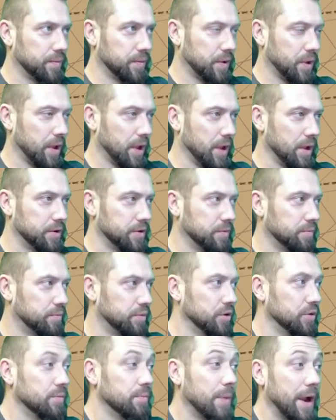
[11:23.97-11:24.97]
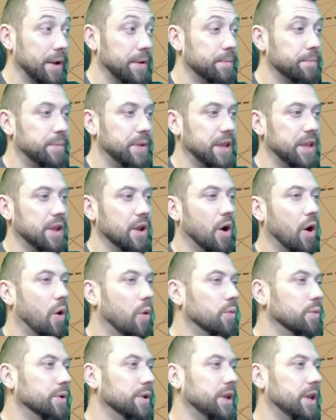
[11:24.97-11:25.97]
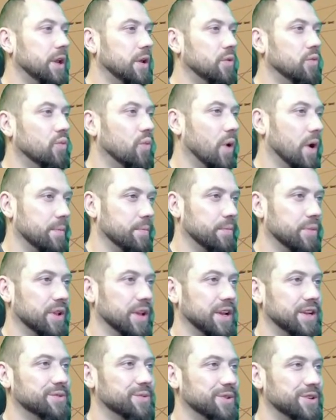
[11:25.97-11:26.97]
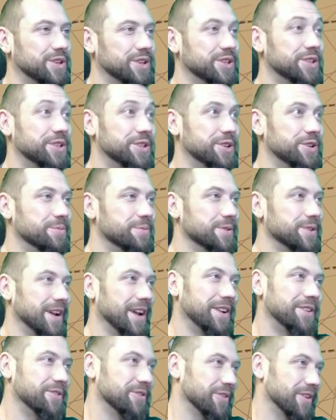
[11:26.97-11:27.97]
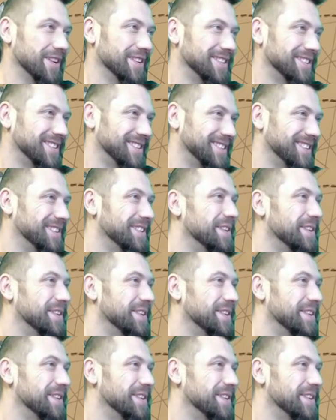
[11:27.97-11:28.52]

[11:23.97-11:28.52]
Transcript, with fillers: Okay, so blue might be only in one place, which is super dangerous.